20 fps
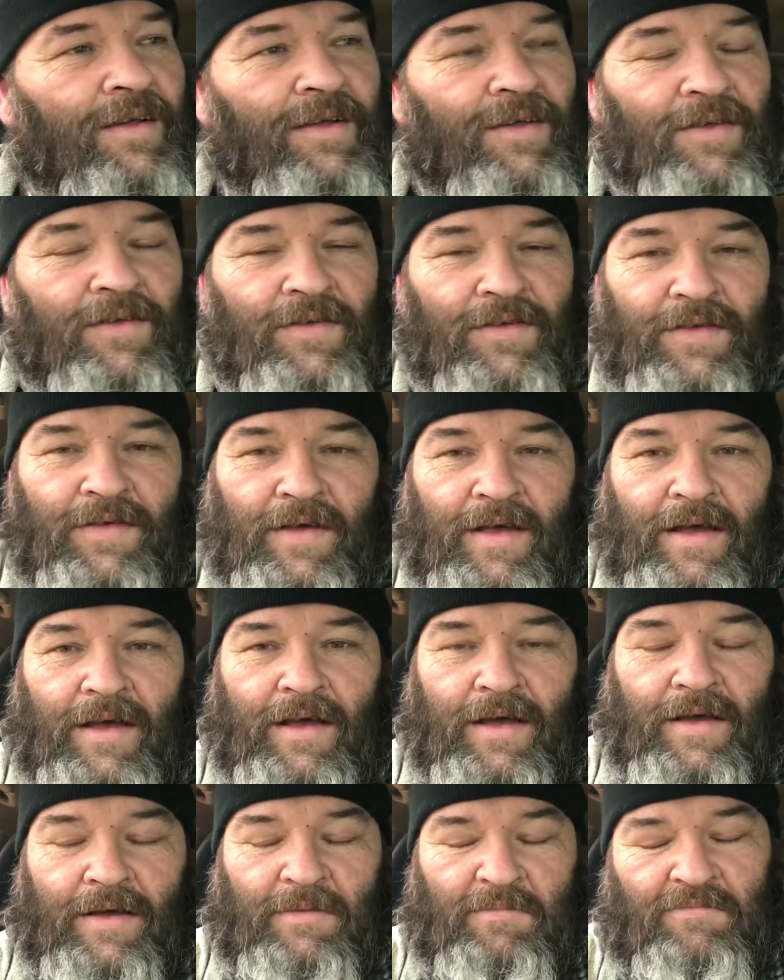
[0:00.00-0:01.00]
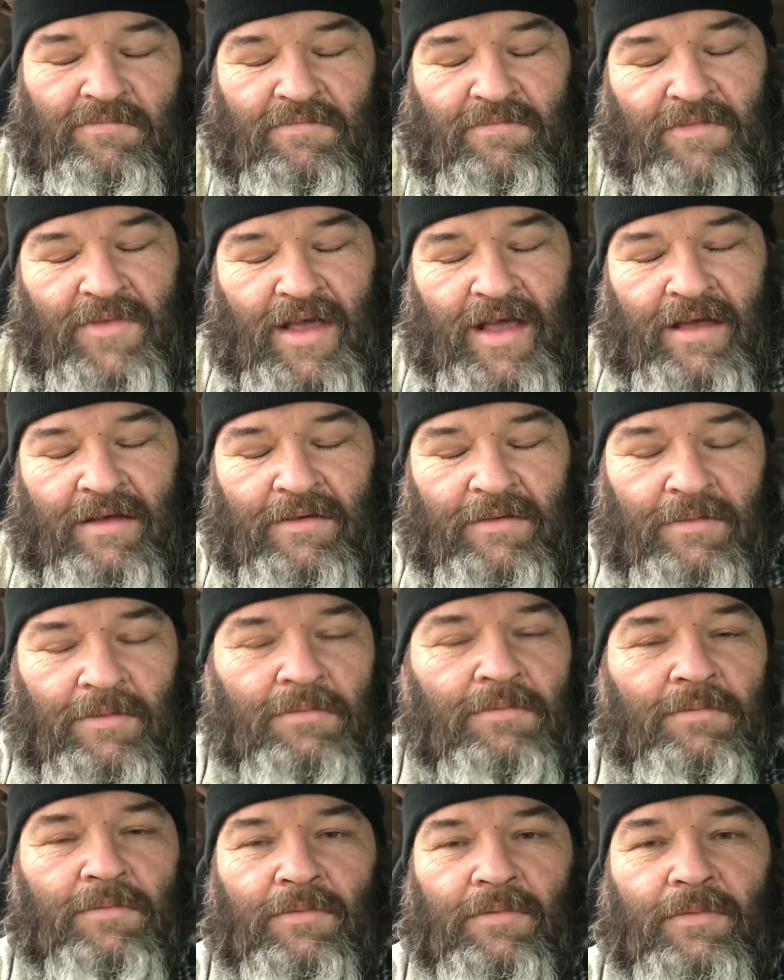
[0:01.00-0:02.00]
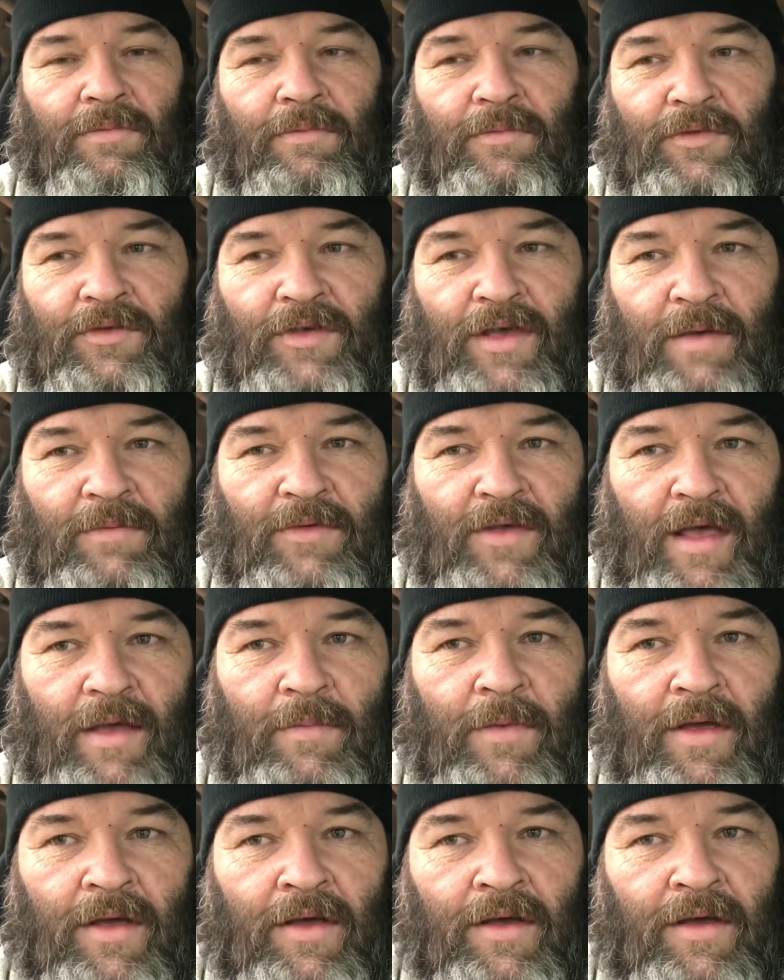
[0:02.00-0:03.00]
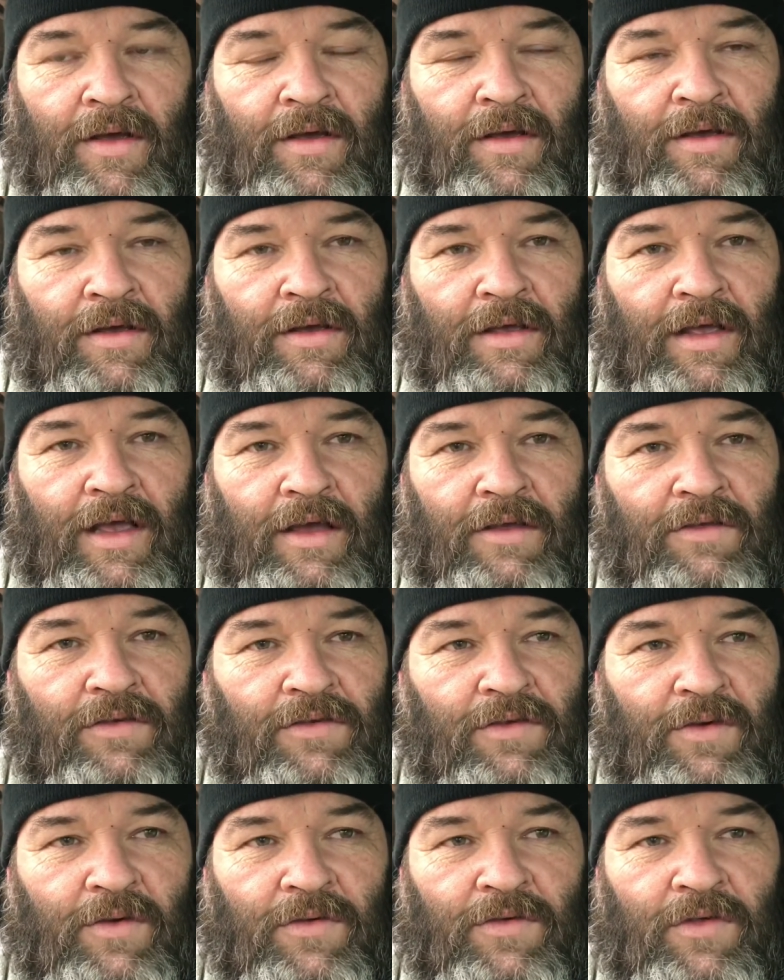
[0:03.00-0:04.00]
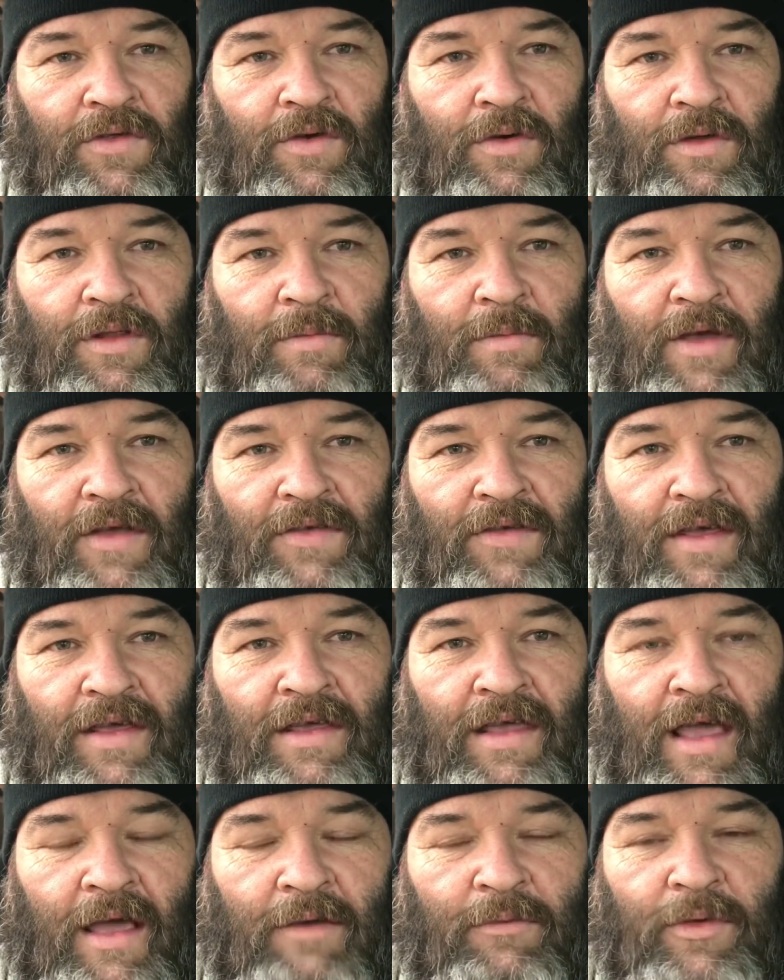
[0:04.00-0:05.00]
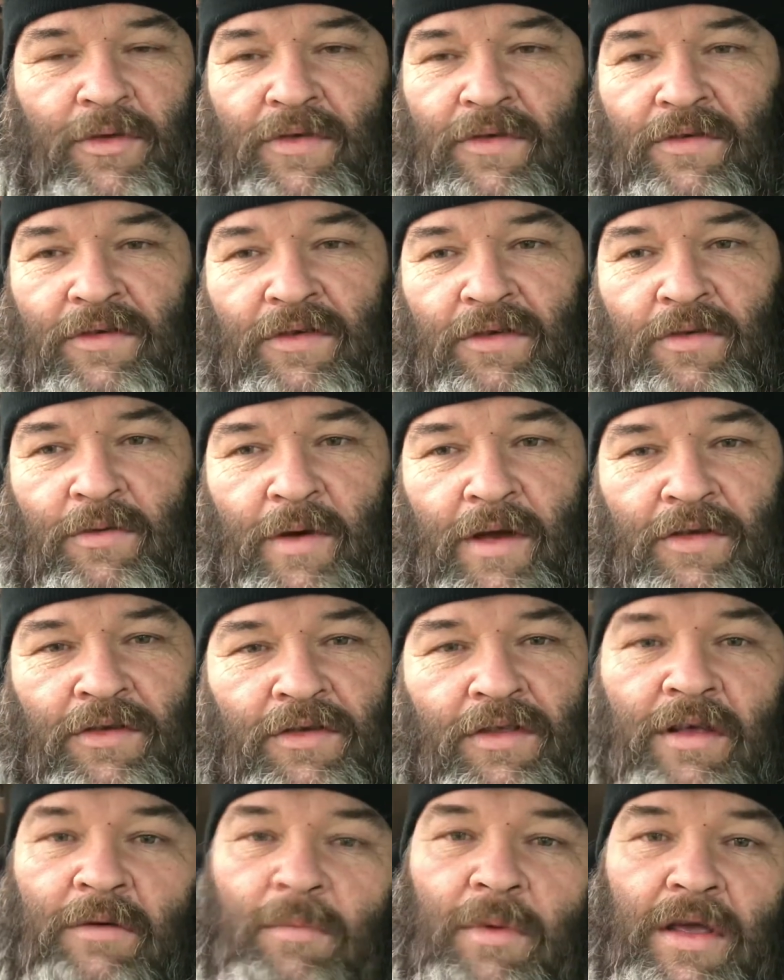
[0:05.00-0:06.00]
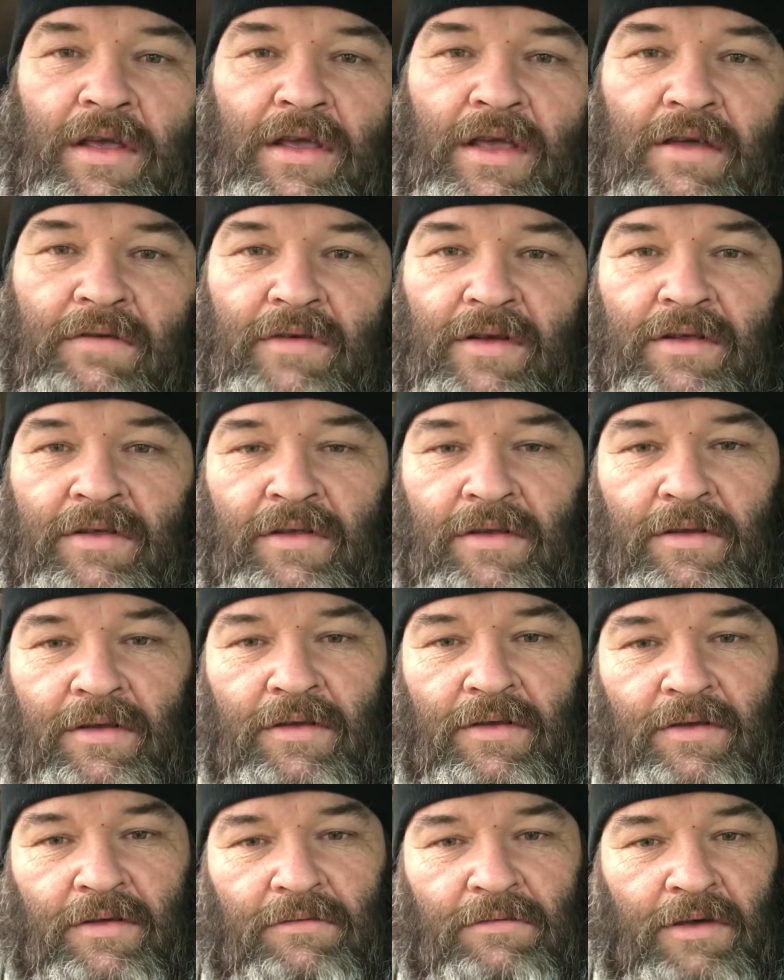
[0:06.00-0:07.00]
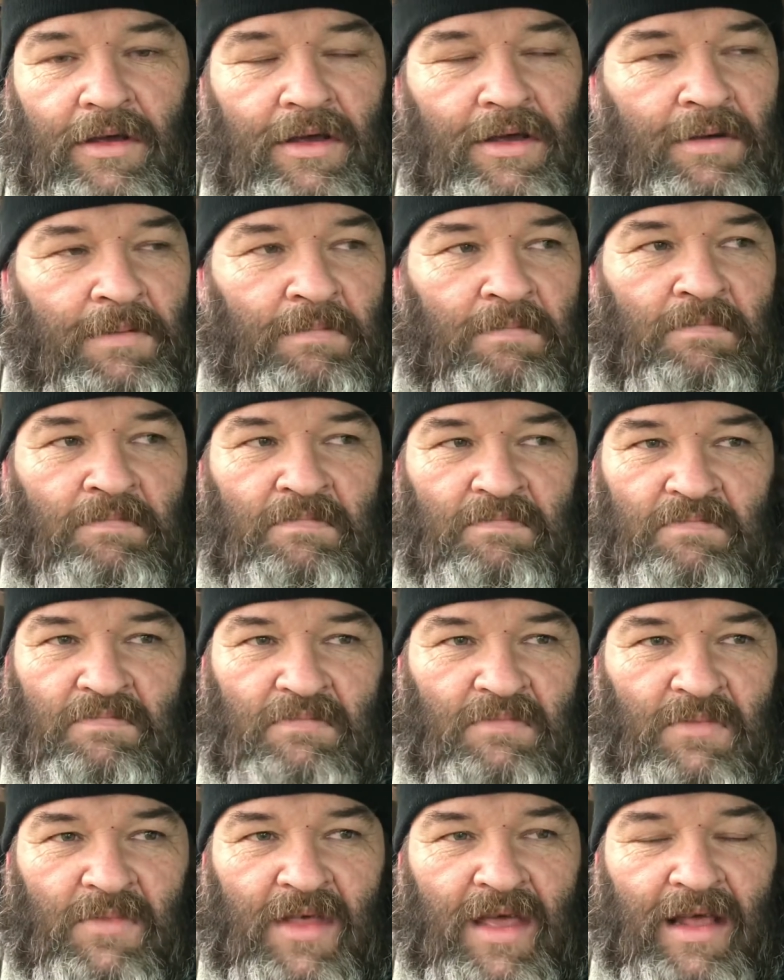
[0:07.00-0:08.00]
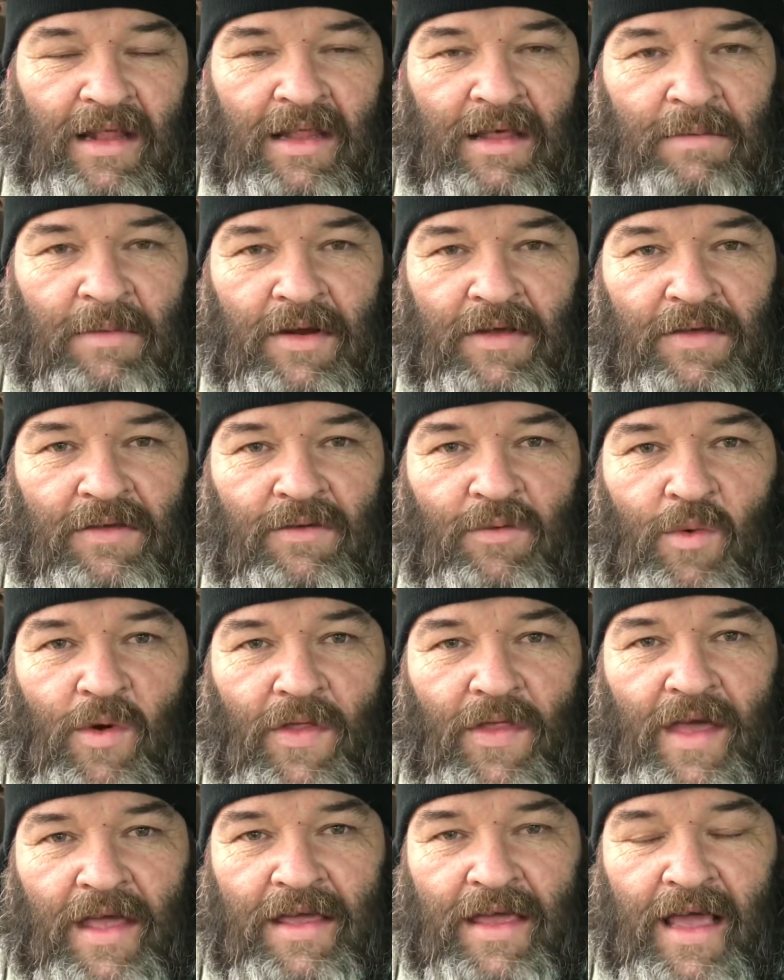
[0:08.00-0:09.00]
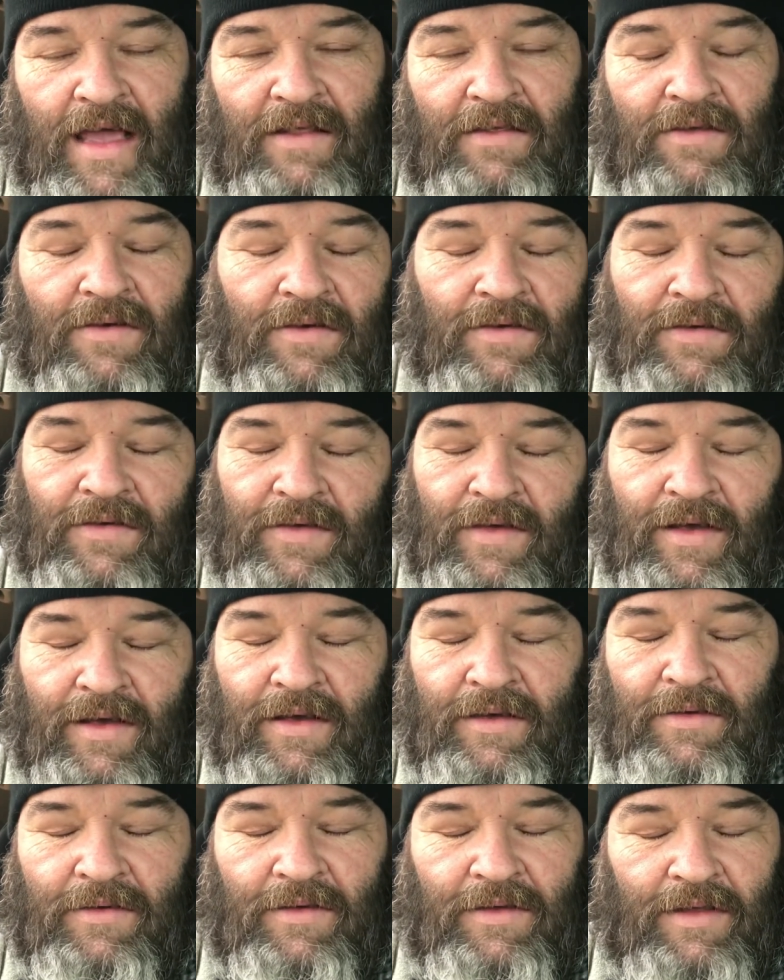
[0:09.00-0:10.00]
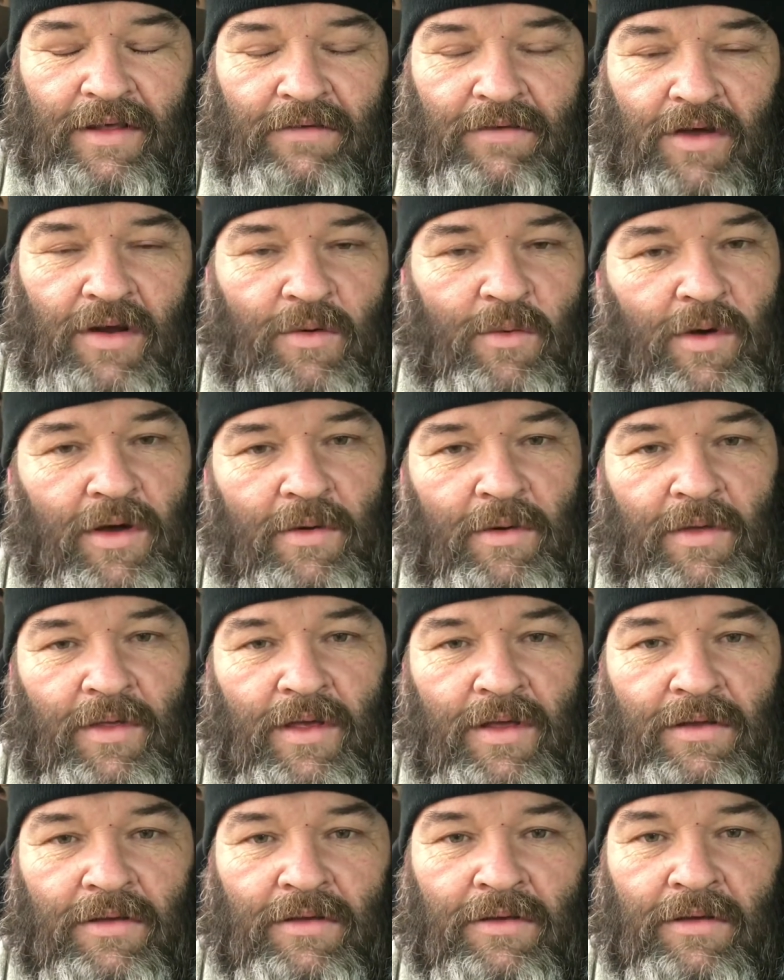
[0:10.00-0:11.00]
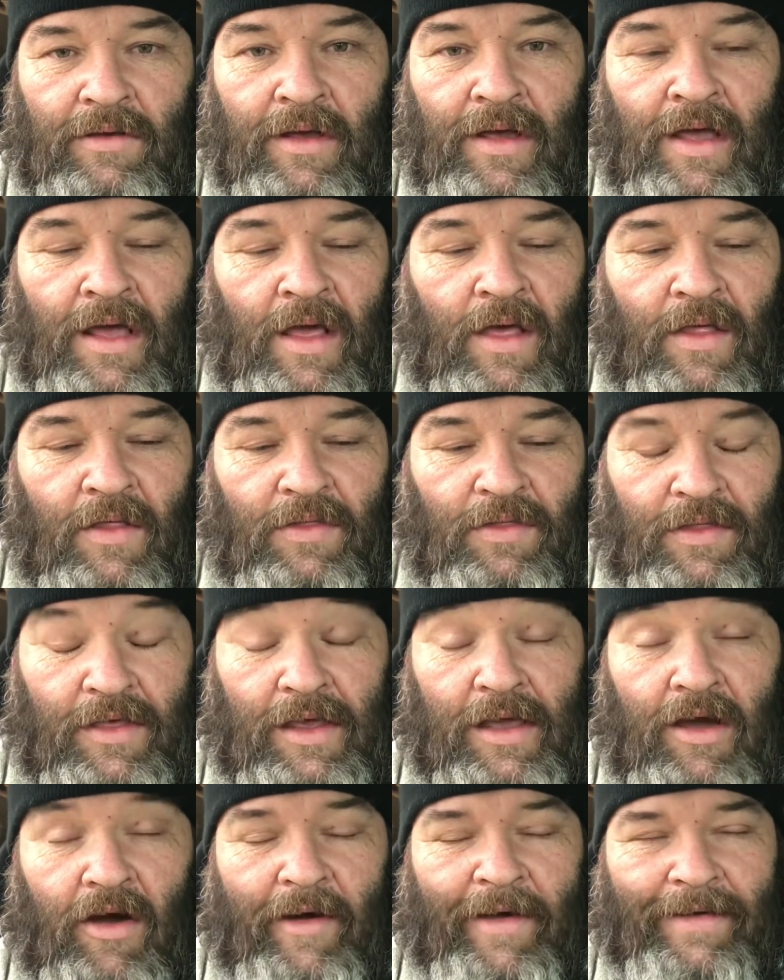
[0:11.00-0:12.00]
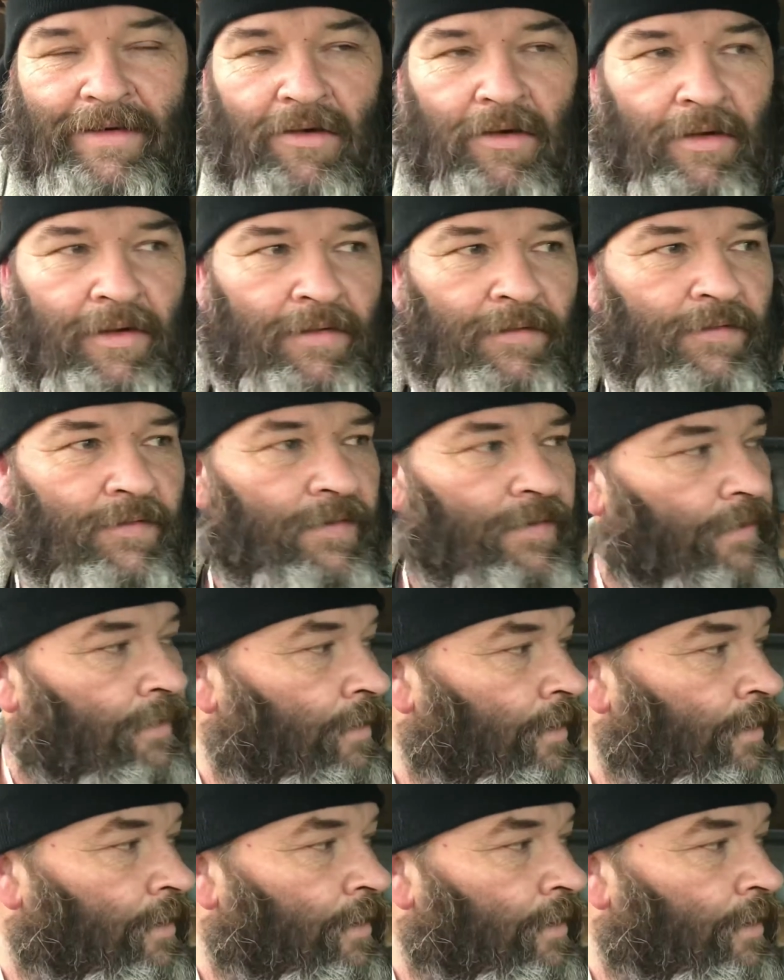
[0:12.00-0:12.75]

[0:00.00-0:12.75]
So, yeah, same. The stores are doing the best they can with the situation they've been given. They're limited to what they can do, so they've got to work within the guidelines.